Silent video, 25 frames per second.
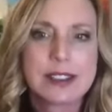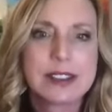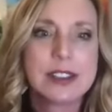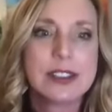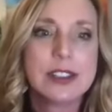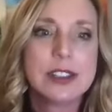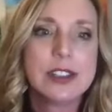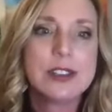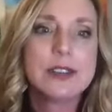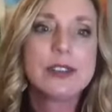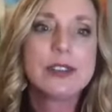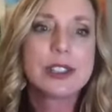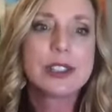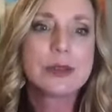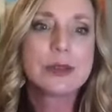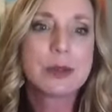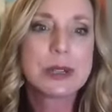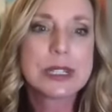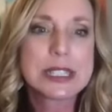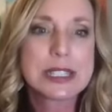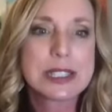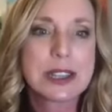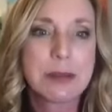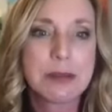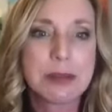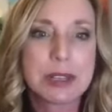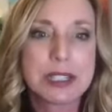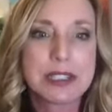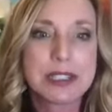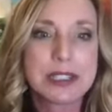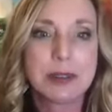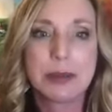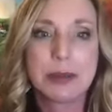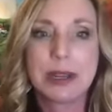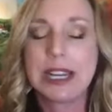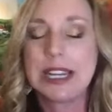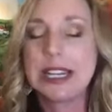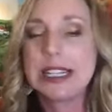You just read something
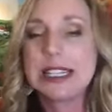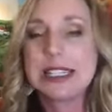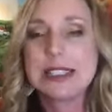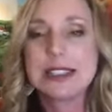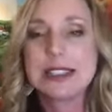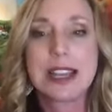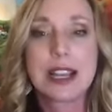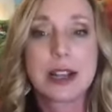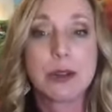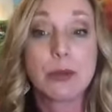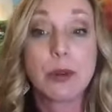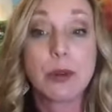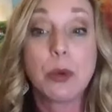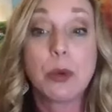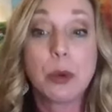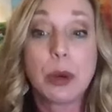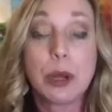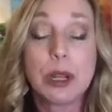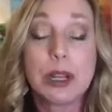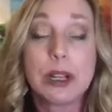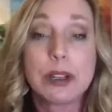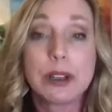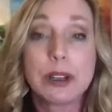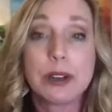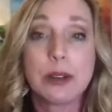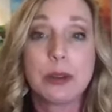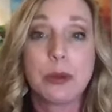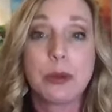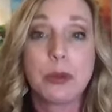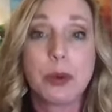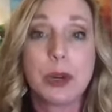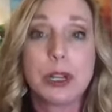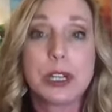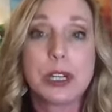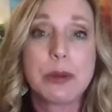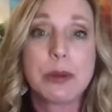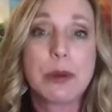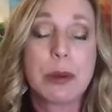to me. And he's like, well,
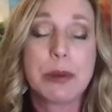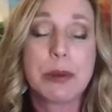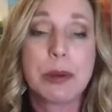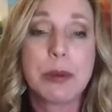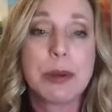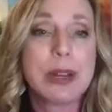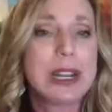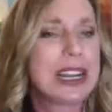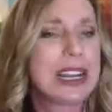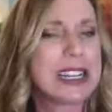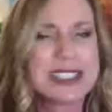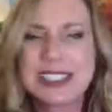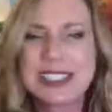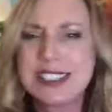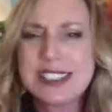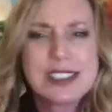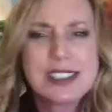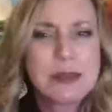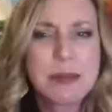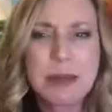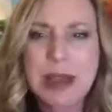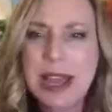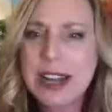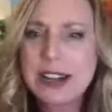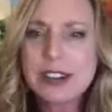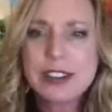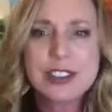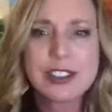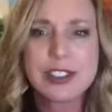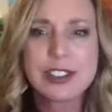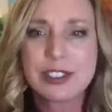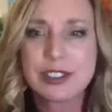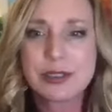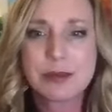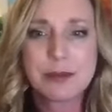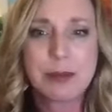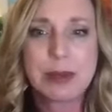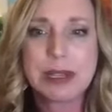what do you want me to read? I said, it doesn't matter.
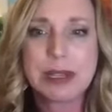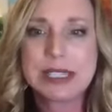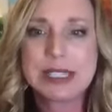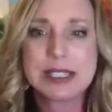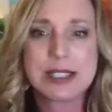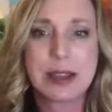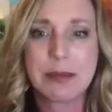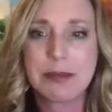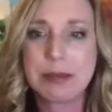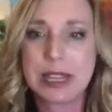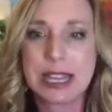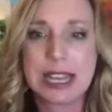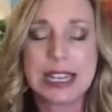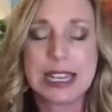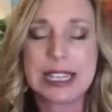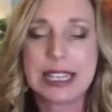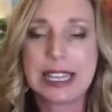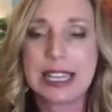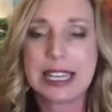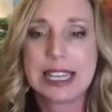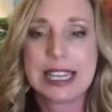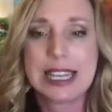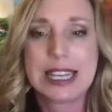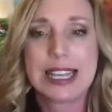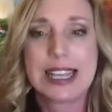Just pick something.